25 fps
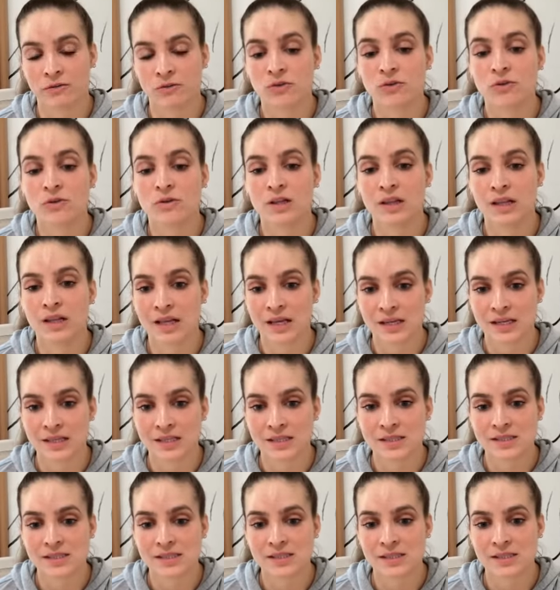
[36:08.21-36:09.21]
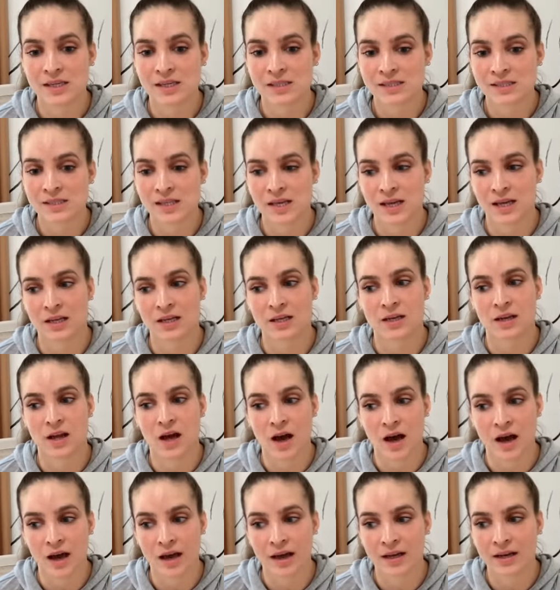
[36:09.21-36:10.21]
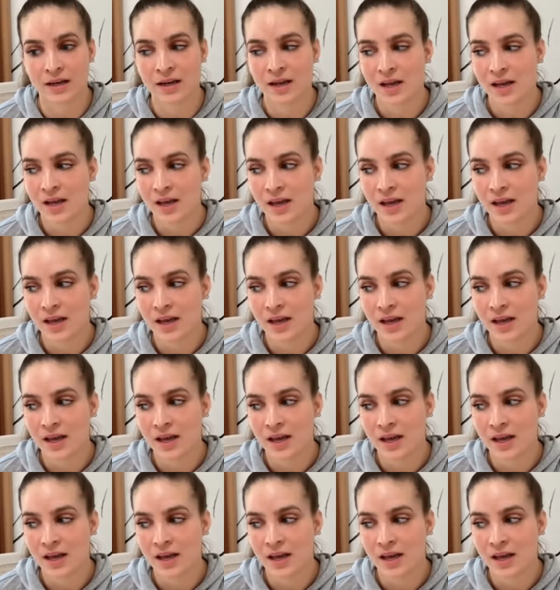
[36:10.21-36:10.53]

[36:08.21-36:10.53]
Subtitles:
food lists is like not,